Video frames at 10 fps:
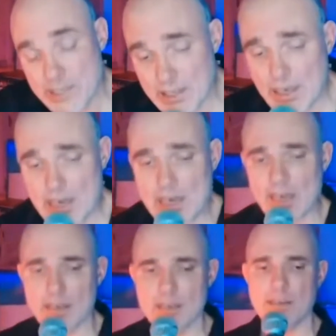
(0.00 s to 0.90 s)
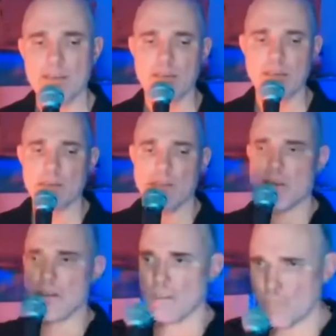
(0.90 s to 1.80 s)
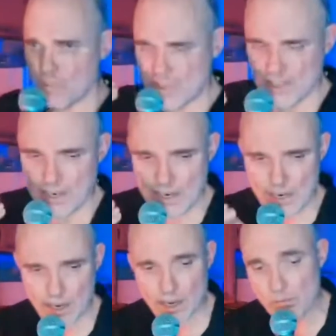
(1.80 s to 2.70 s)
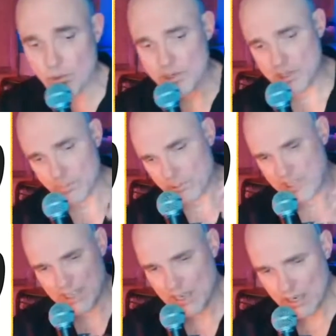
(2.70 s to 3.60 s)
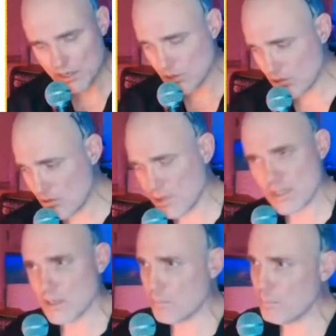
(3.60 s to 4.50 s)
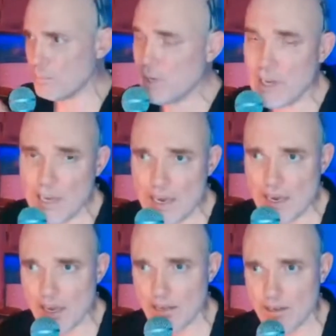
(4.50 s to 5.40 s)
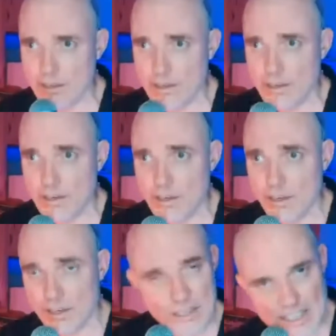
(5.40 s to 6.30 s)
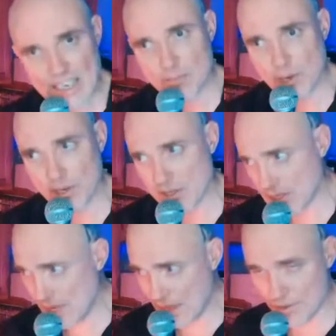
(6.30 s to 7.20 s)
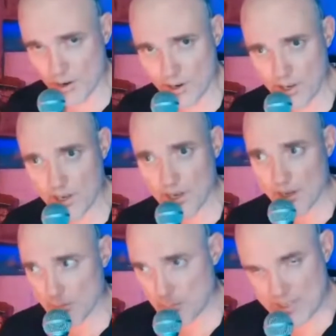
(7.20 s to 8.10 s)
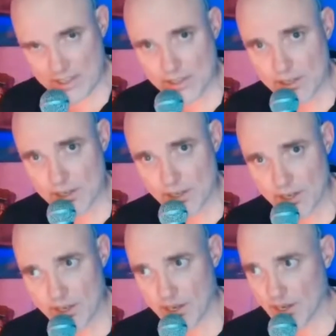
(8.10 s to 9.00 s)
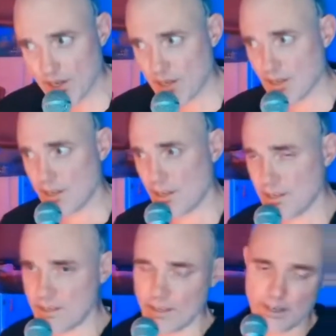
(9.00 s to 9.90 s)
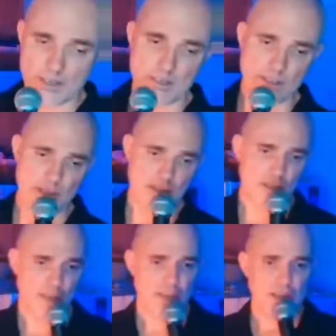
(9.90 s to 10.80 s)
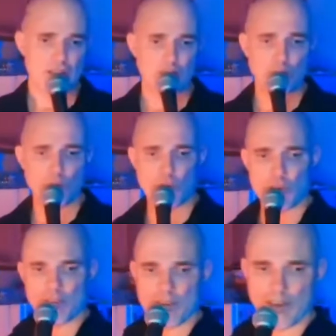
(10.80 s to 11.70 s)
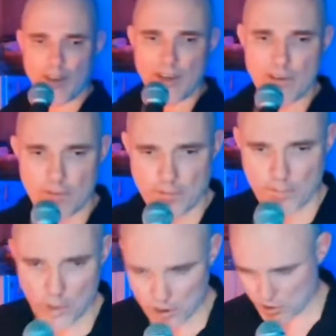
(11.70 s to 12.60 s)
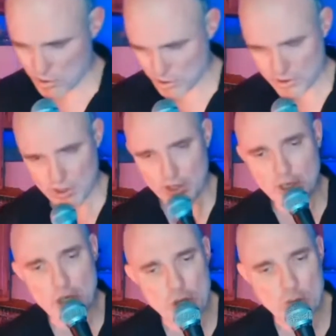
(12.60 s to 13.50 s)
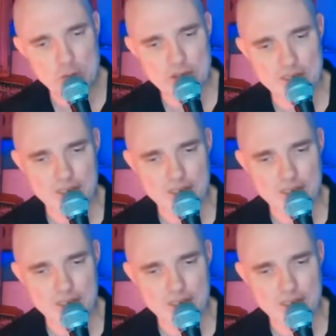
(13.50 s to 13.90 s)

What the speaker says: psi. The psi. And what does the psi do? It's a P and a sigma together. Psst. That's nice. The word for vultures. Gibbs.